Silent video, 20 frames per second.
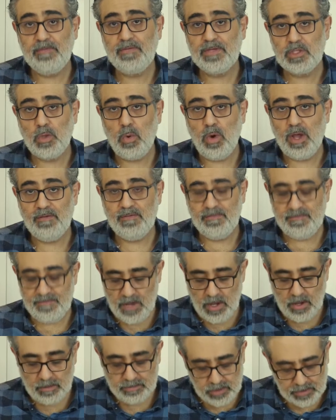is quite
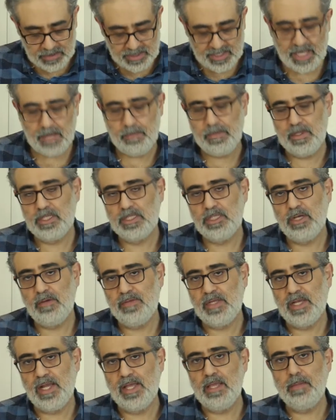firm, so it's keeping itself
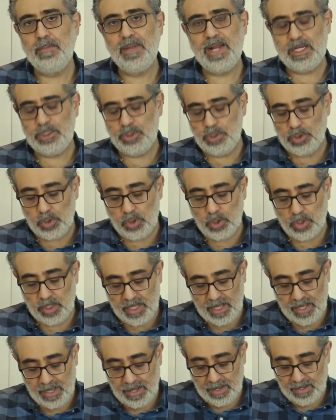together. But as you cook
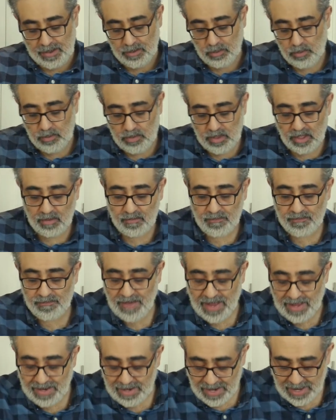it, and all these
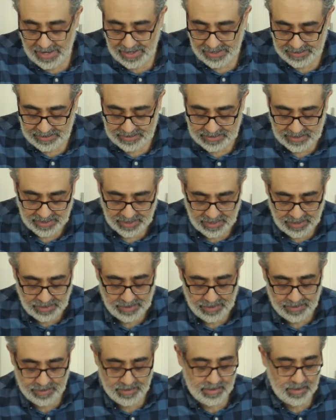fat layers
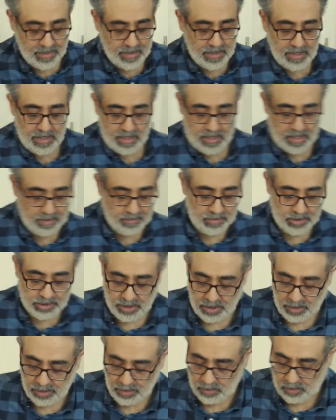here, let me
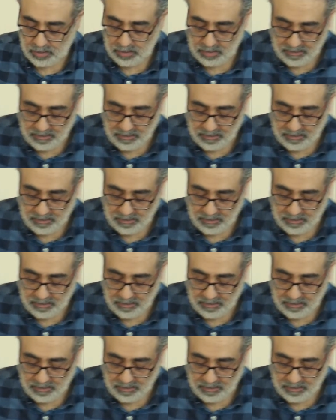show you all the